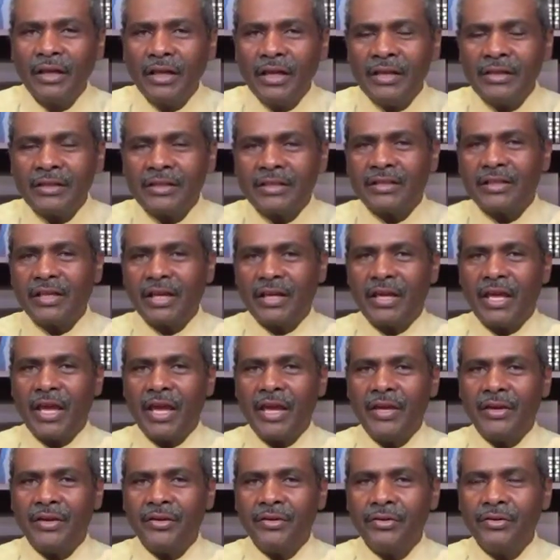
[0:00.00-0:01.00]

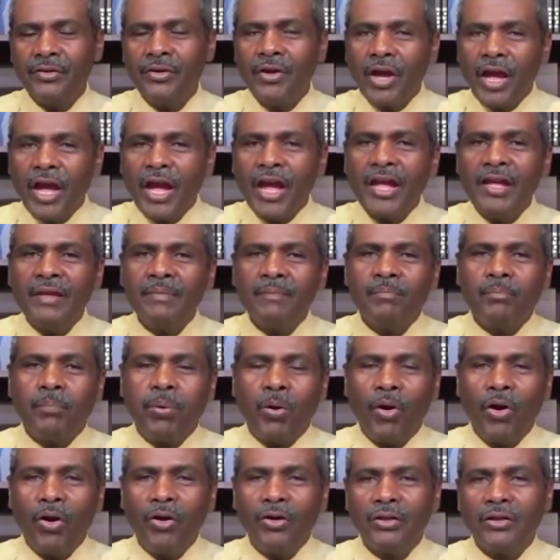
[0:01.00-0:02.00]
instigator and
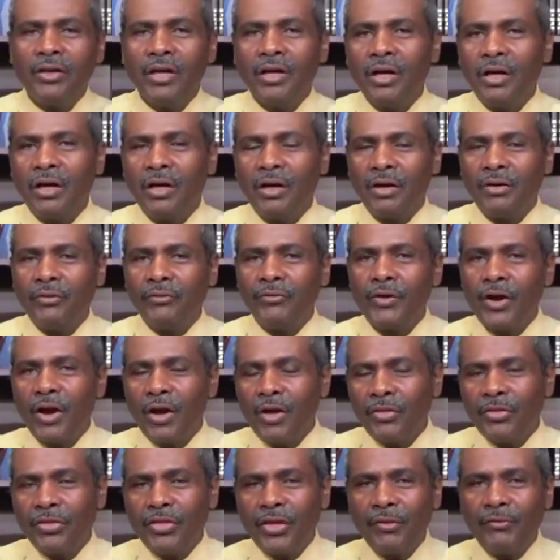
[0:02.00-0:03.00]
part of
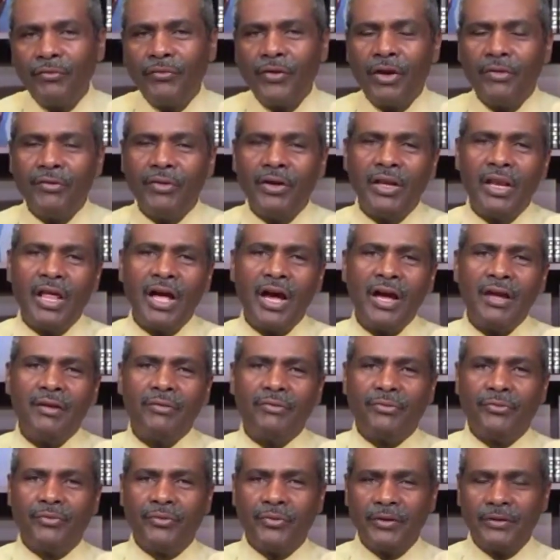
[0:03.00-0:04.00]
their very
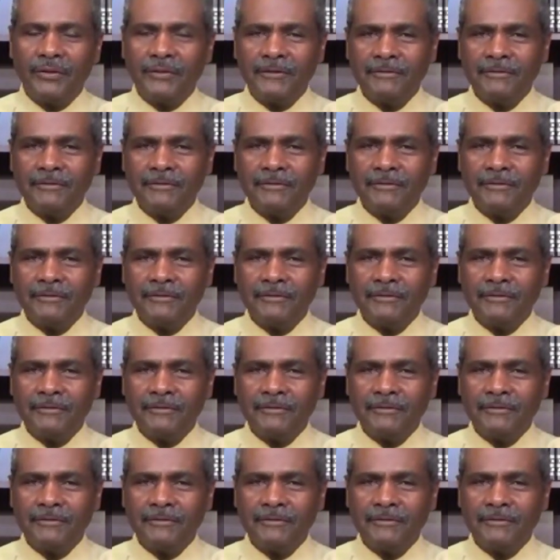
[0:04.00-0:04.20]
life?